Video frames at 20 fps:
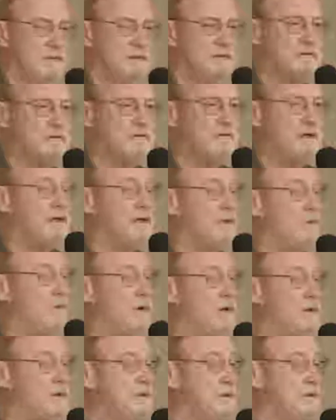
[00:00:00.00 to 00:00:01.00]
Lorenzo Valley
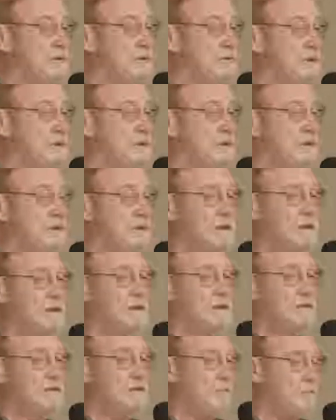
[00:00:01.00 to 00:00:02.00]
Water District
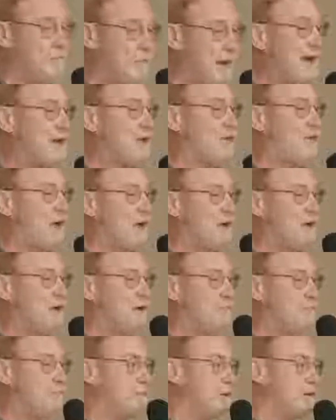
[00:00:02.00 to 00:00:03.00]
to back that
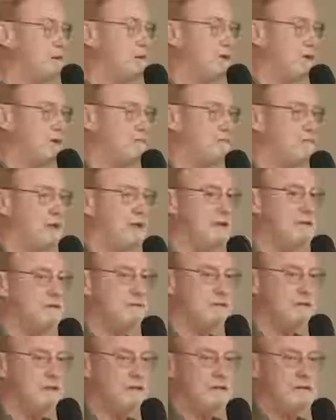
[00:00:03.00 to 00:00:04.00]
up in the
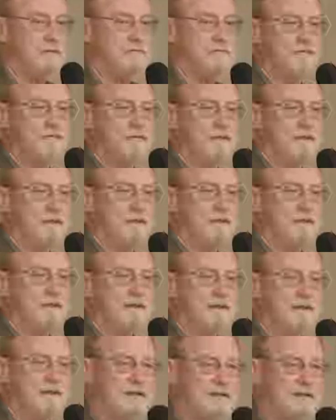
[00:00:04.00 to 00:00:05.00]
event of
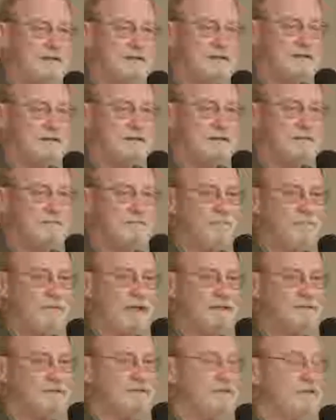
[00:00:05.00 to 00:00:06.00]

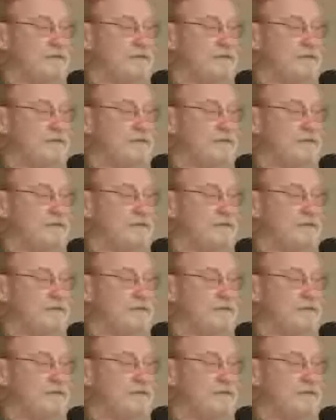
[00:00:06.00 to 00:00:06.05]
that